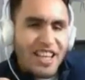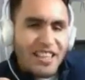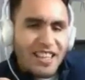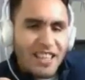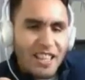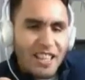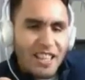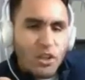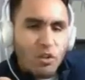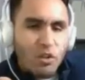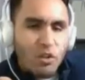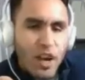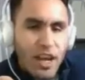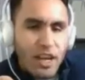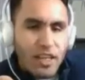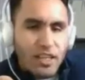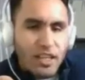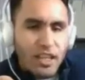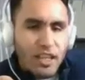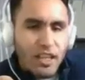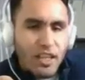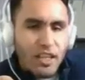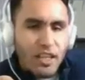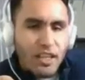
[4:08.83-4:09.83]
she. He is getting
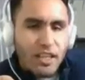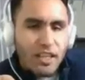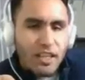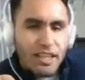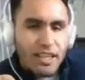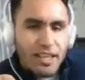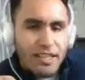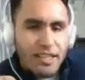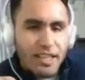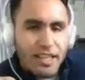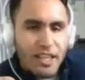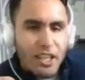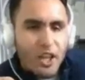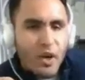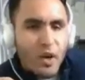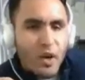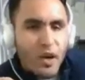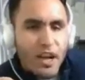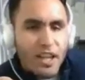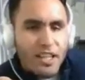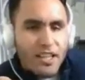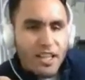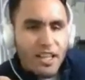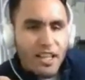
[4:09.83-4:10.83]
crazy. Nick is
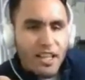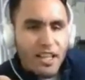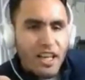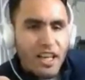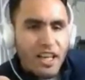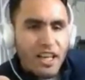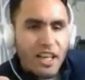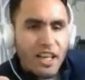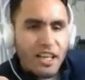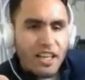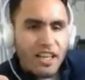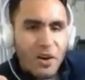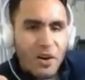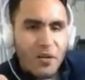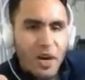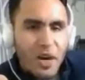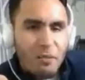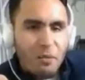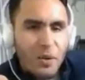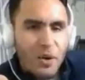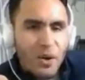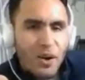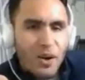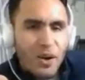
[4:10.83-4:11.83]
getting crazy. He
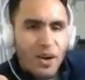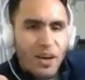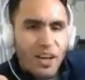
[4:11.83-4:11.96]
got 1